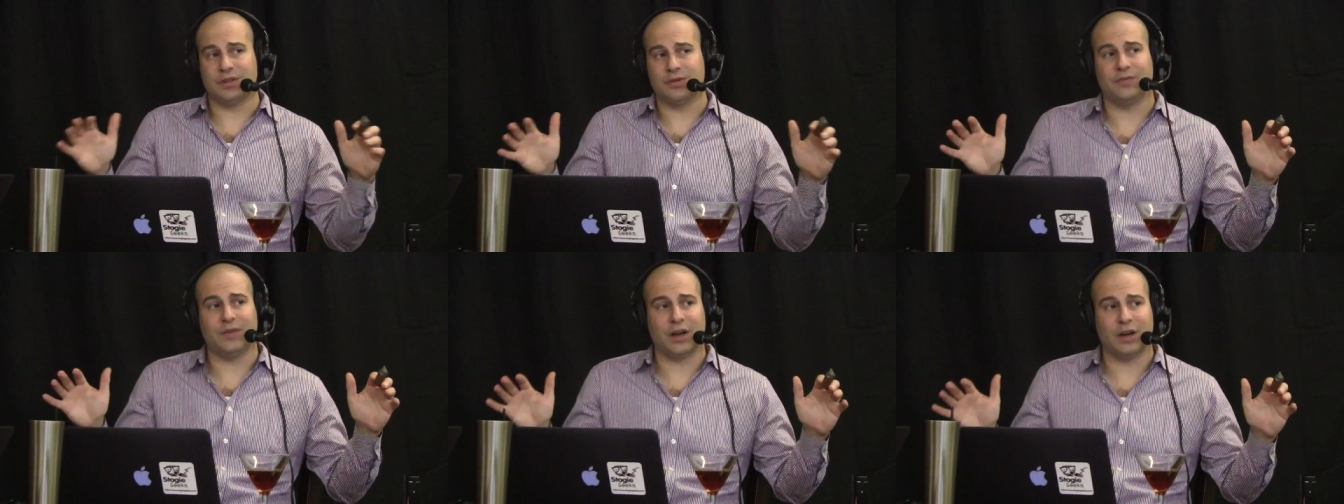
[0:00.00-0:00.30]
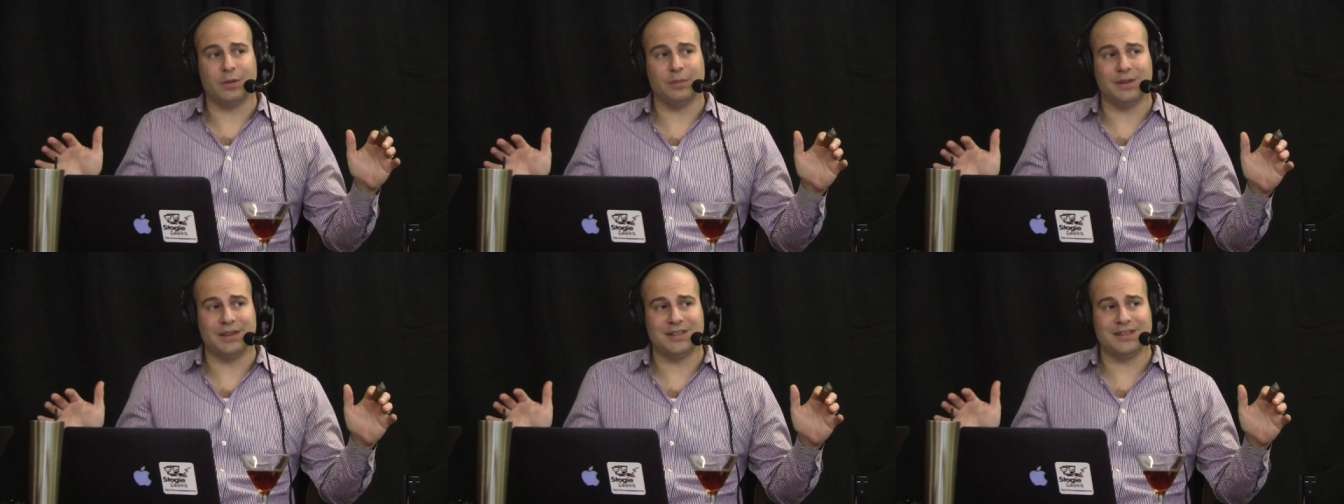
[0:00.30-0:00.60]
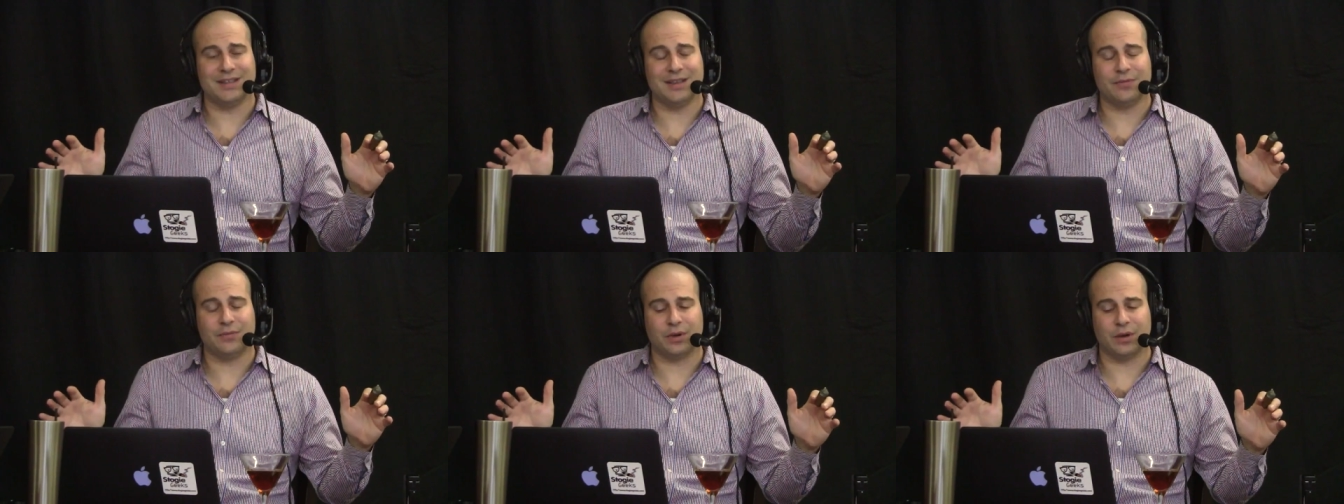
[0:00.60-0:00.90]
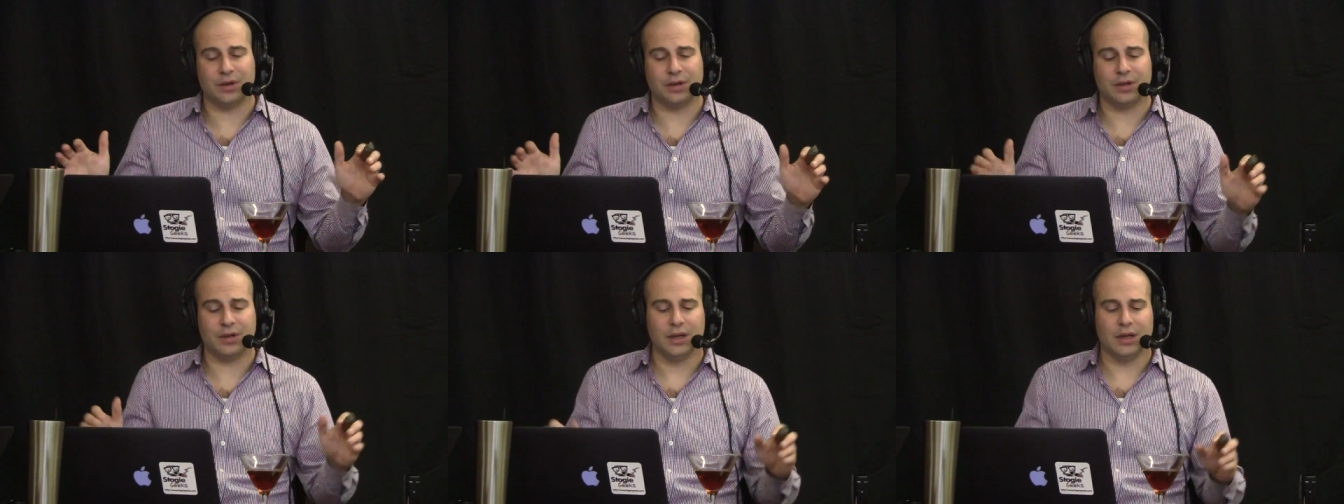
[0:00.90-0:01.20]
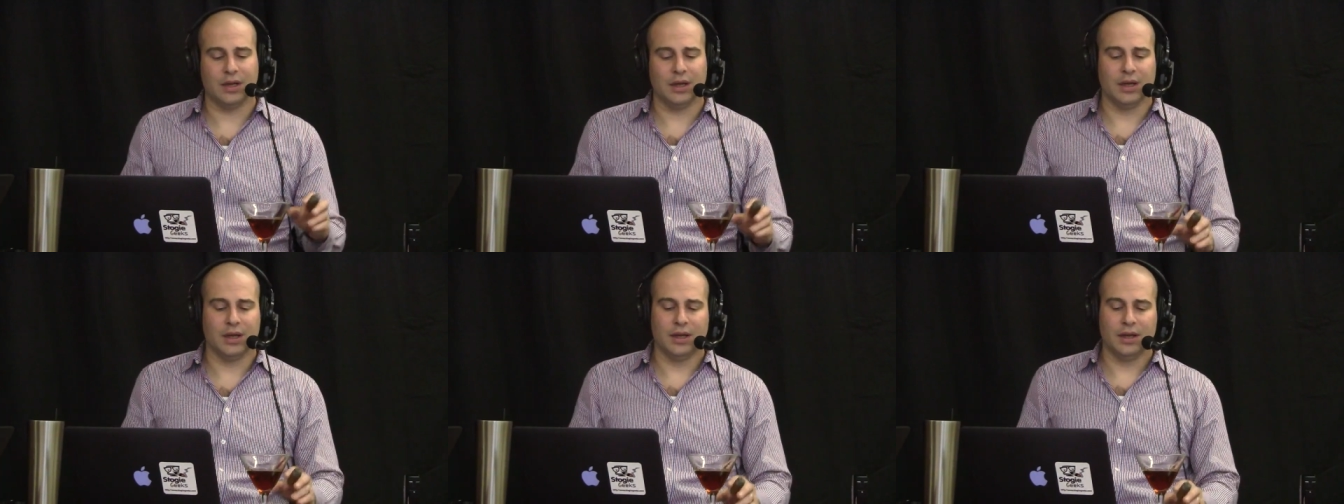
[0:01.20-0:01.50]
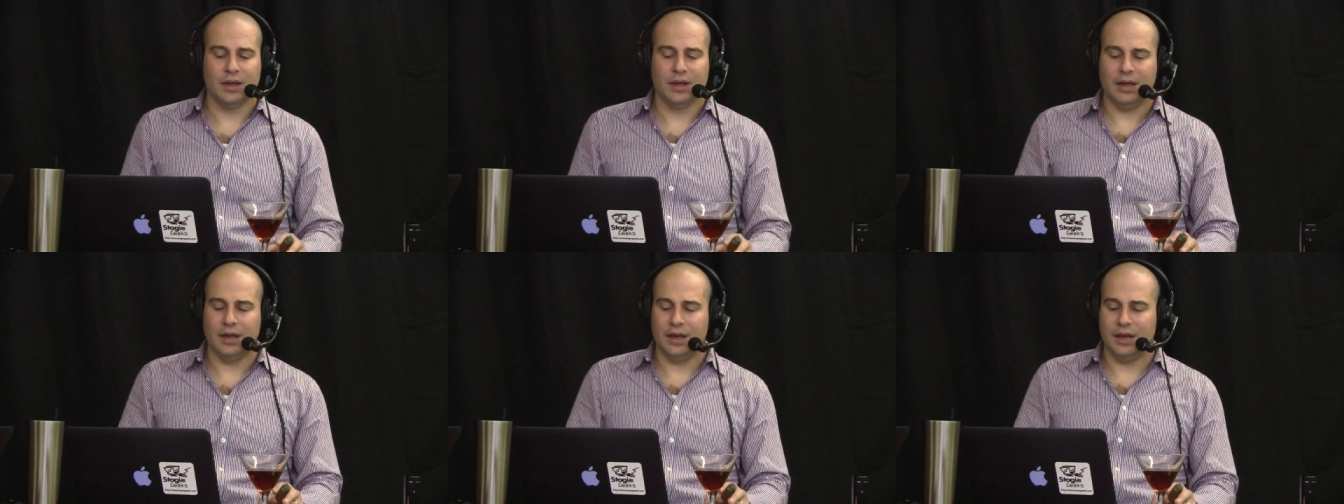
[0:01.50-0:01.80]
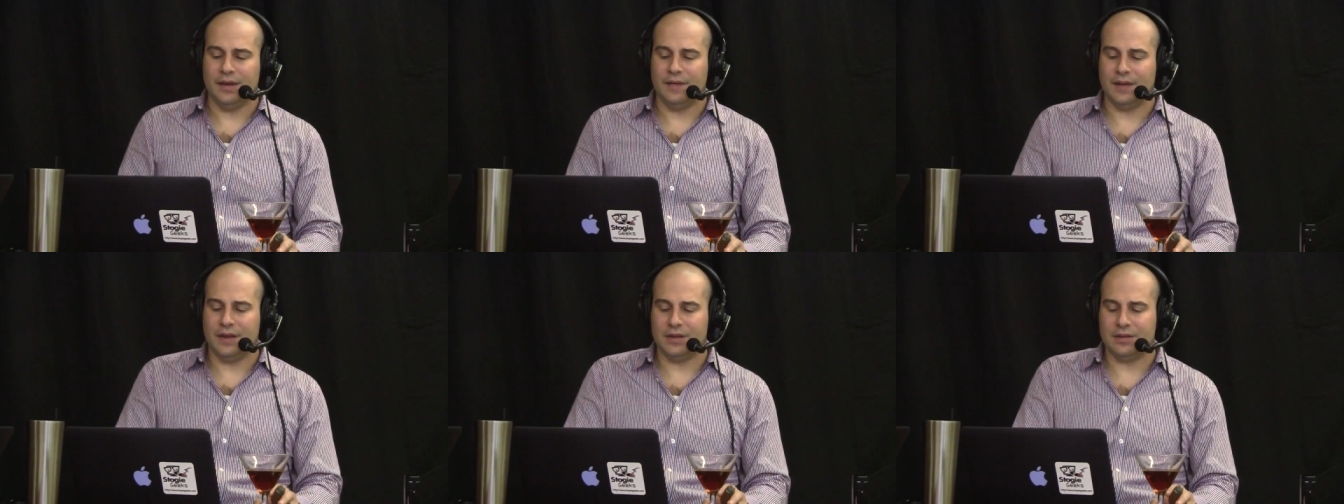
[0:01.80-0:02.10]
environment is different.
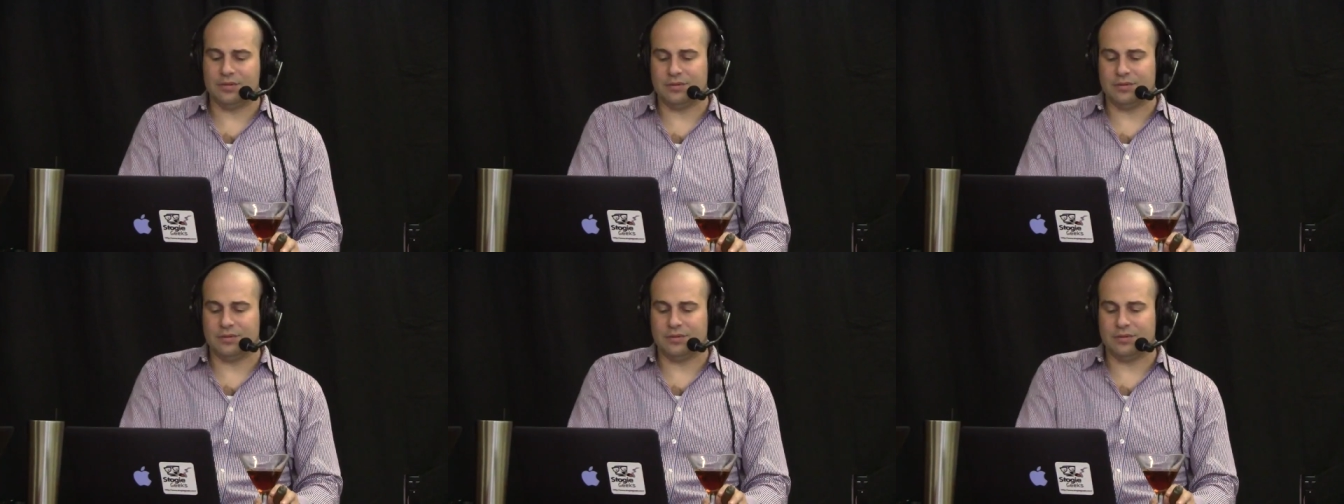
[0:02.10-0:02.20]
And then